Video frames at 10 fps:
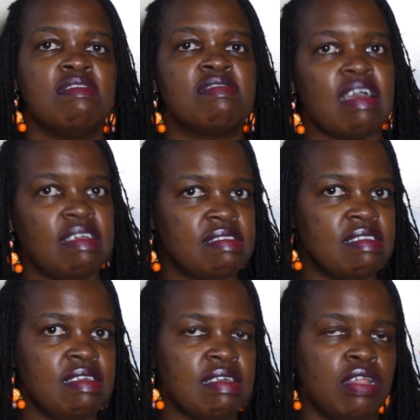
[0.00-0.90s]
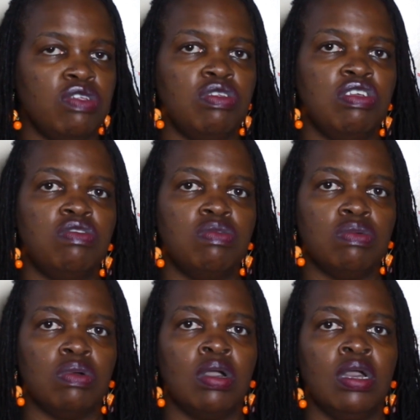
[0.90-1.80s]
sizing and you need
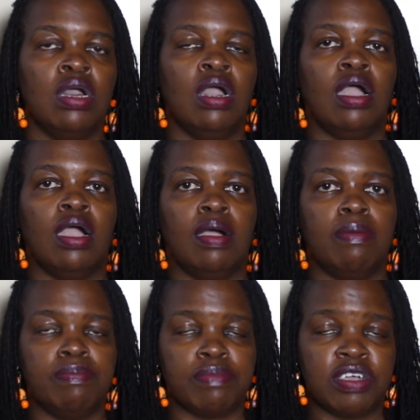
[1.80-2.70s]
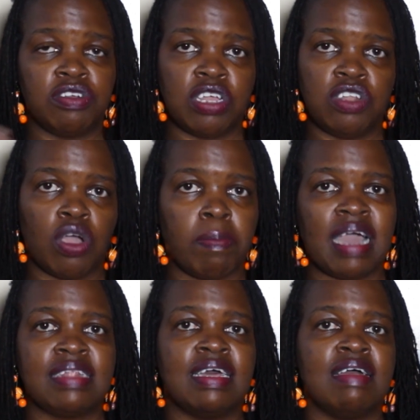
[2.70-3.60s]
to grade your
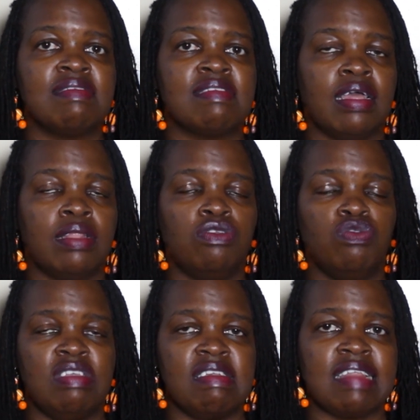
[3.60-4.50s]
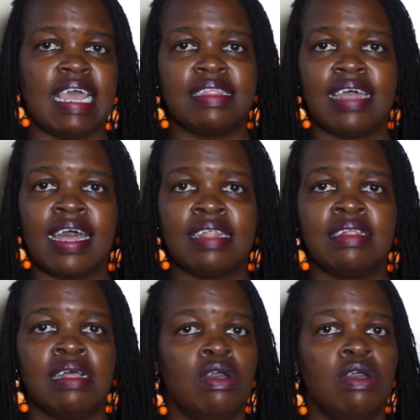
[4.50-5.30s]
patterns and do things like that.